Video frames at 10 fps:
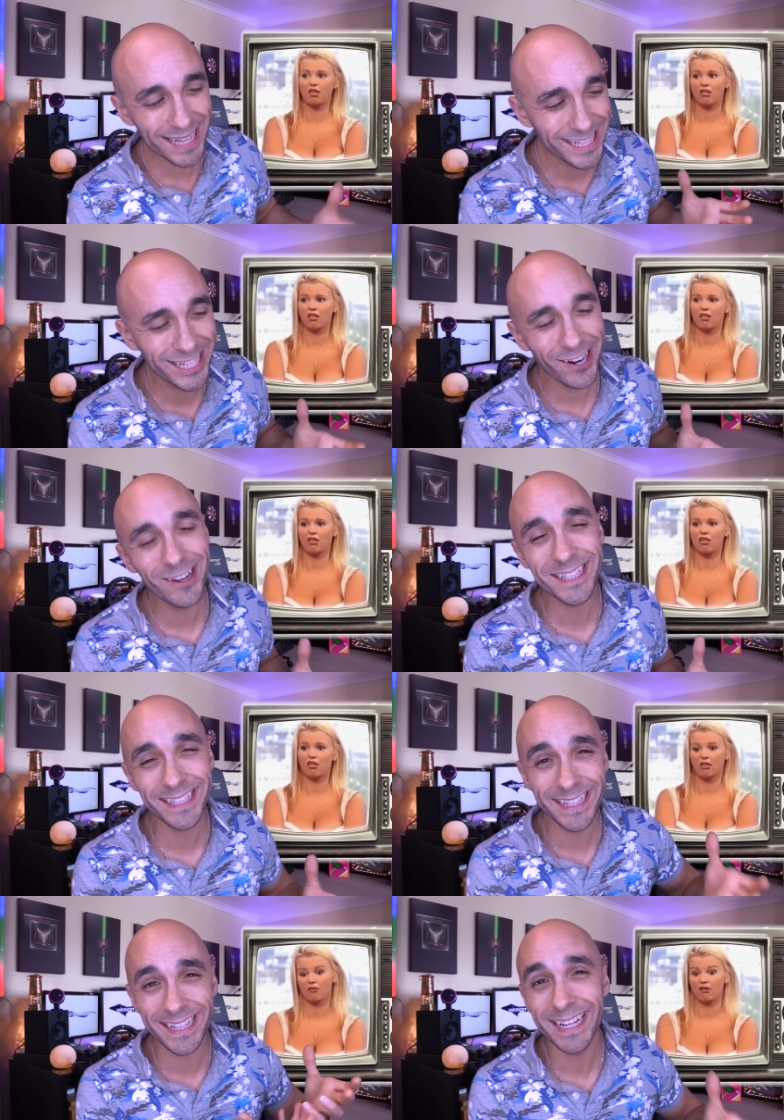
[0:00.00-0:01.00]
the
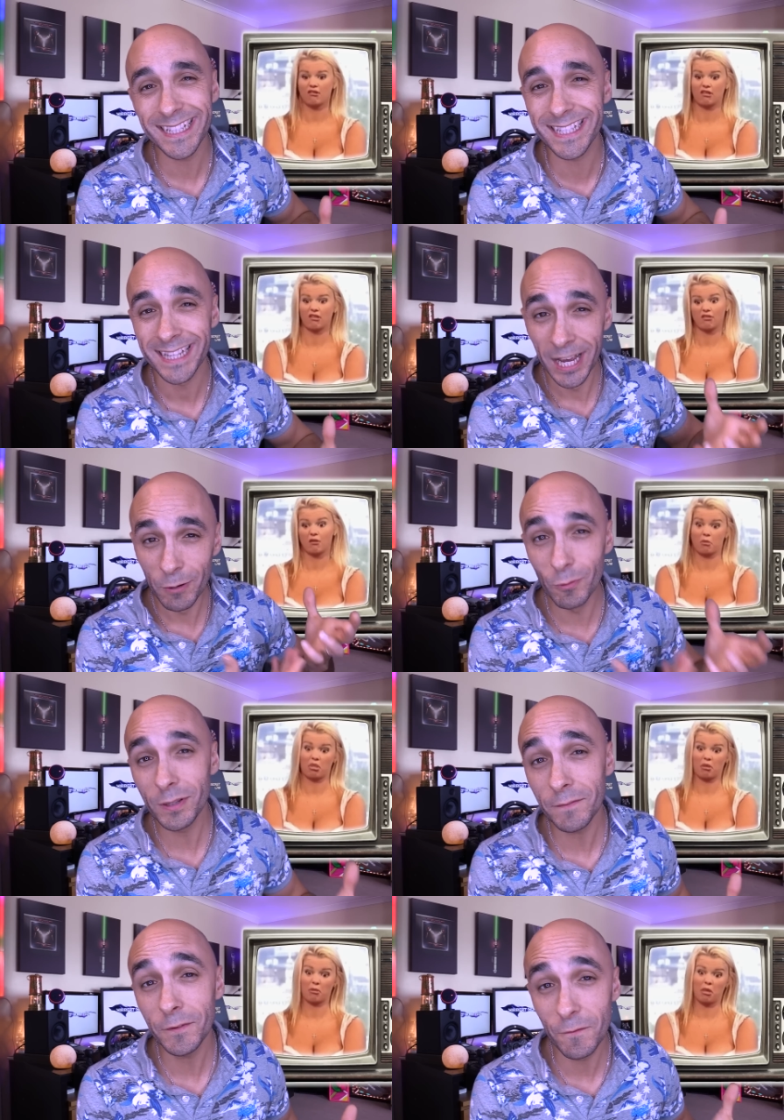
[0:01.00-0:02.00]
charging case will
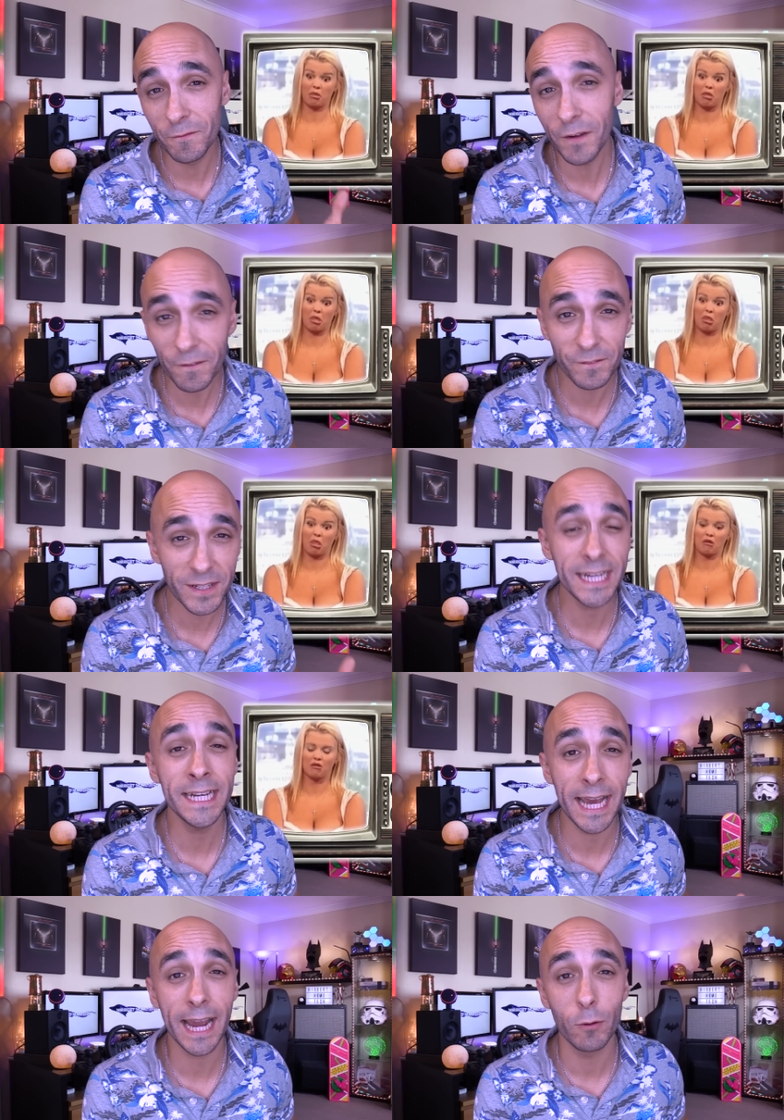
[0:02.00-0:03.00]
give you
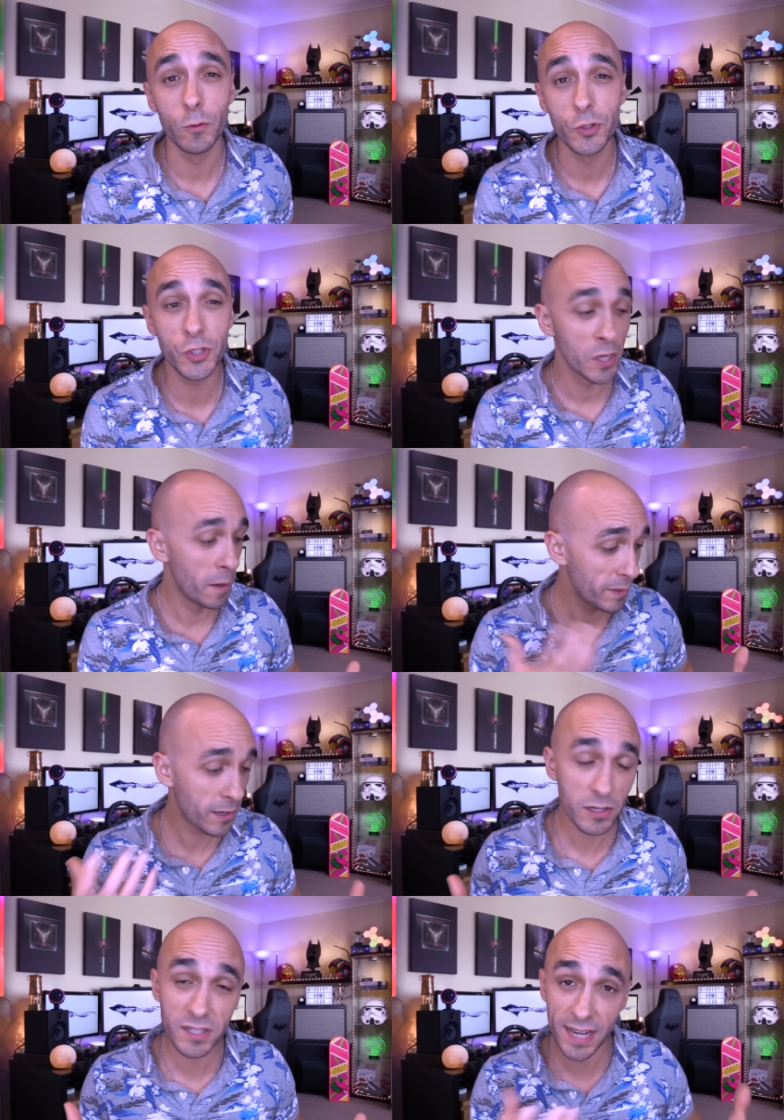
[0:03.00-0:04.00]
15 hours
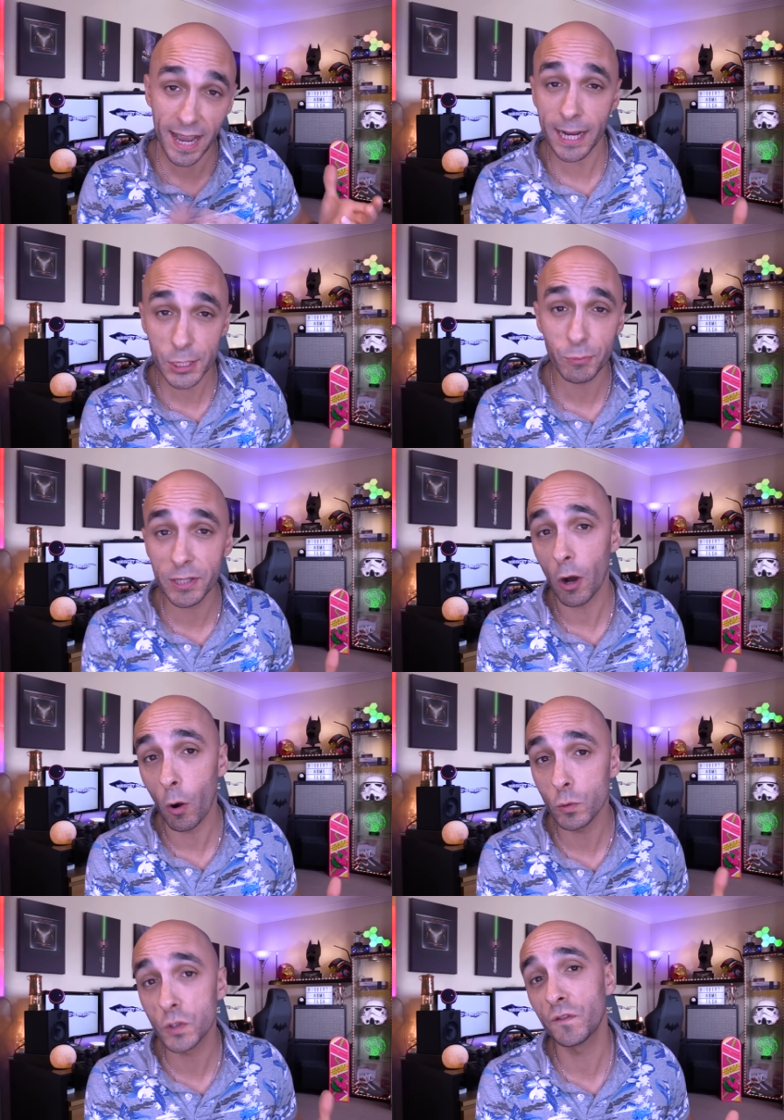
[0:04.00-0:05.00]
because it actually
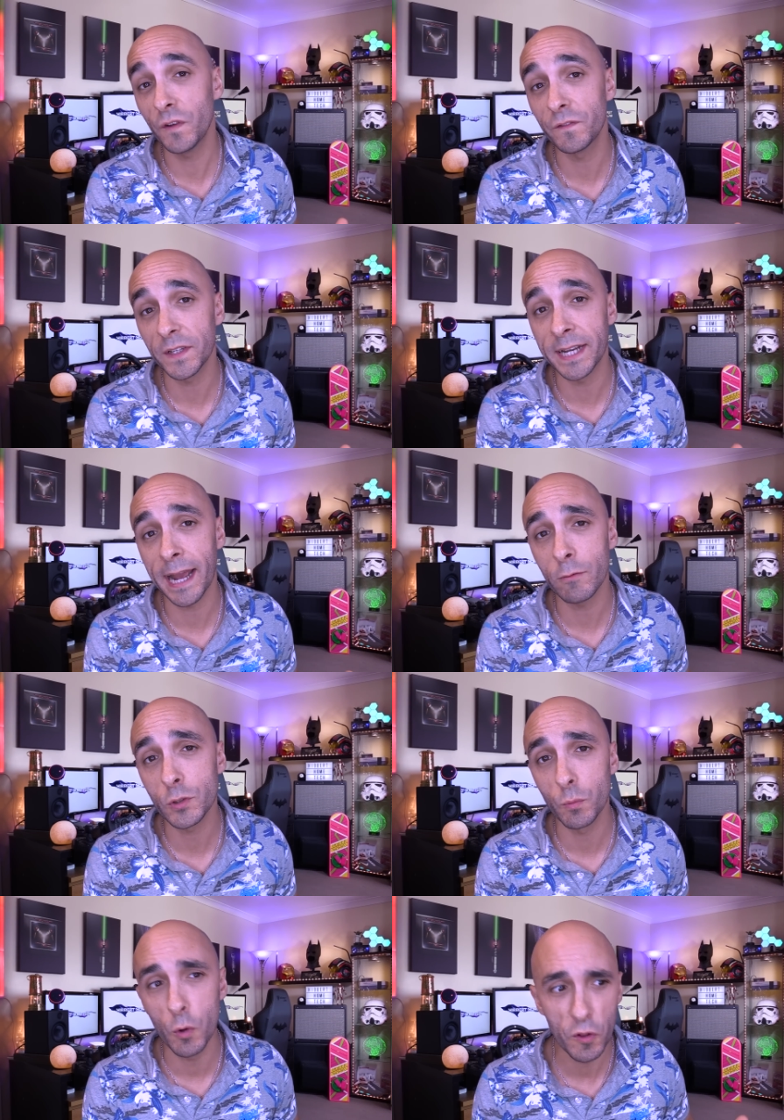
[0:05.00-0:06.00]
holds 15
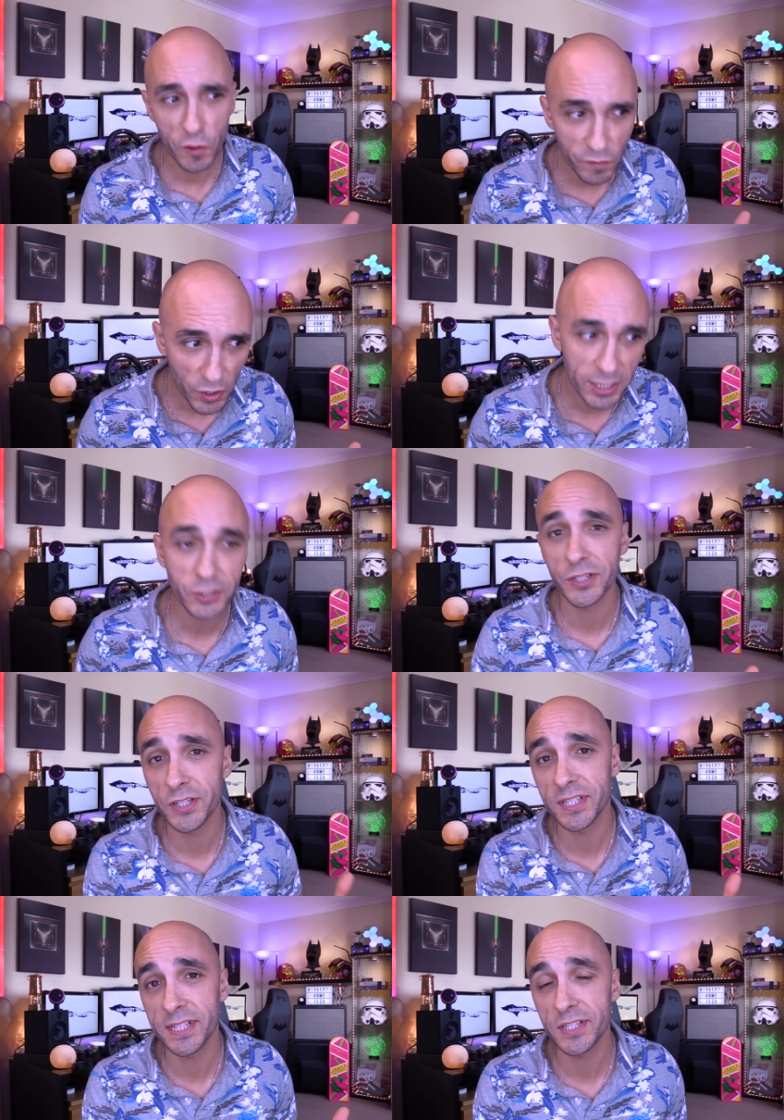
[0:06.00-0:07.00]
hours worth of
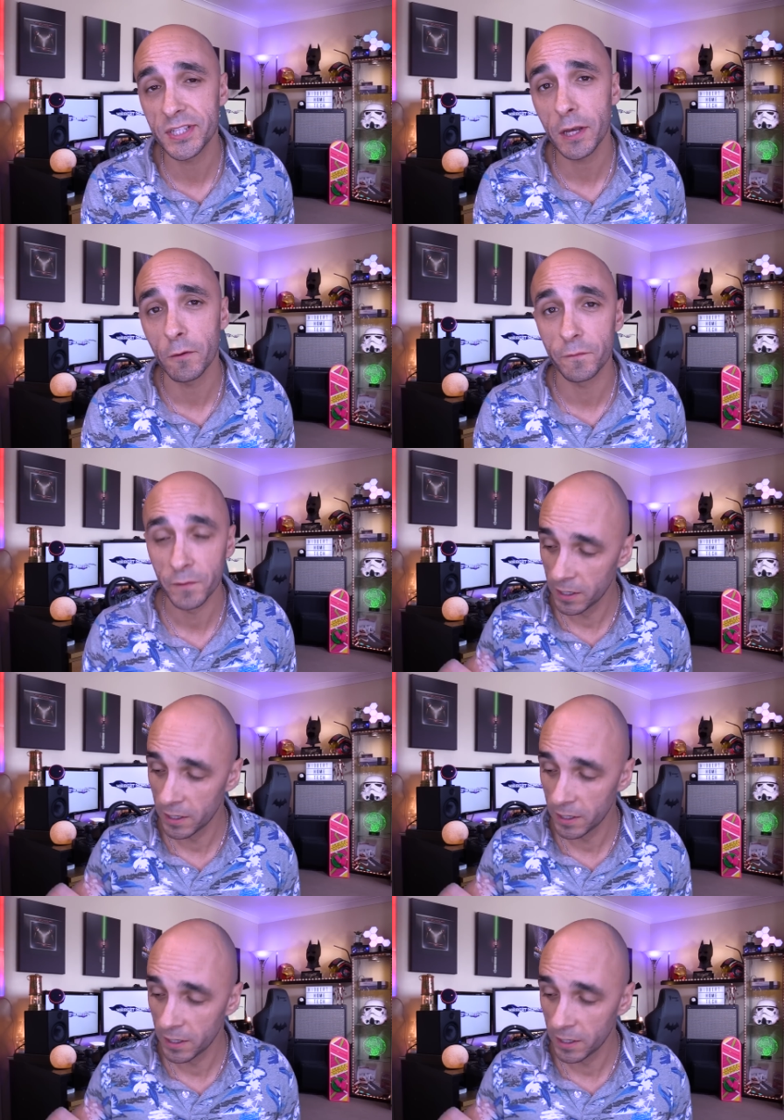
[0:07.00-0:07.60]
electricity itself.